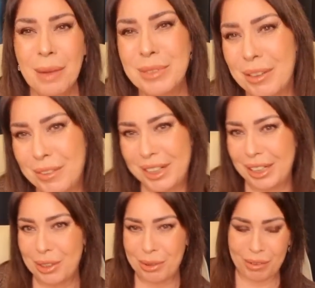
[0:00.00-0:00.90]
I'm definitely
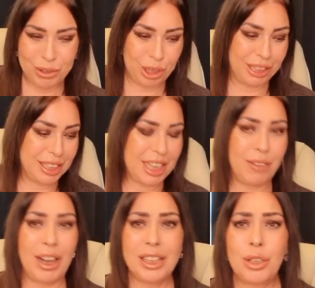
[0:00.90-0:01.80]
going to have a drink this
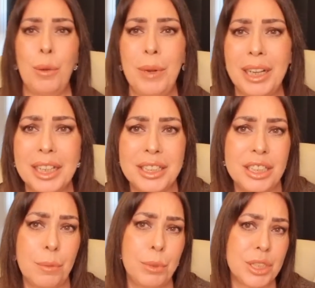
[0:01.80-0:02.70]
evening. I had a couple of
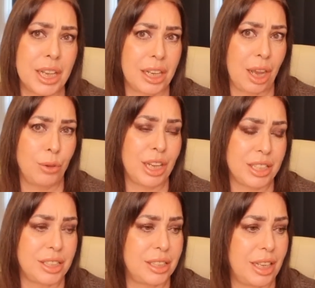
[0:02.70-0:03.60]
glasses of Prosecco
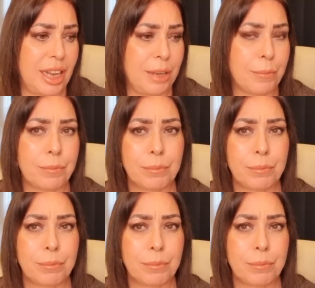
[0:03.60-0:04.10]
yesterday